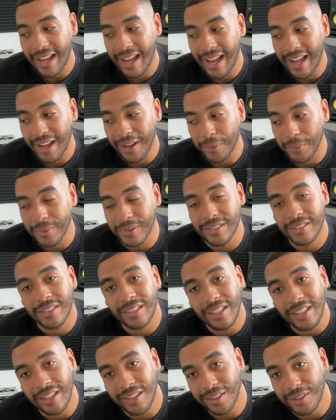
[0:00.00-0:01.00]
I will
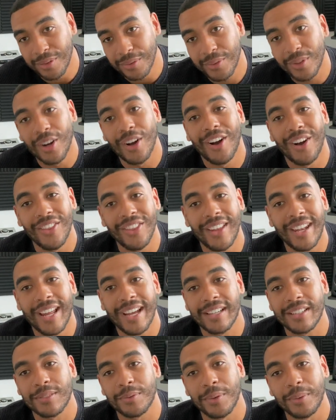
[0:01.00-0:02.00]
see you on the
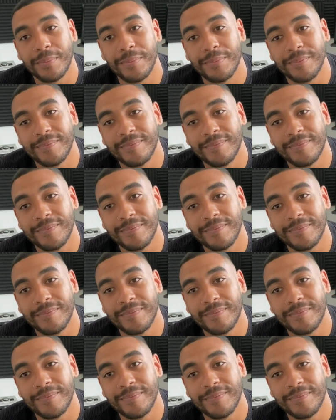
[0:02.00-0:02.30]
next one.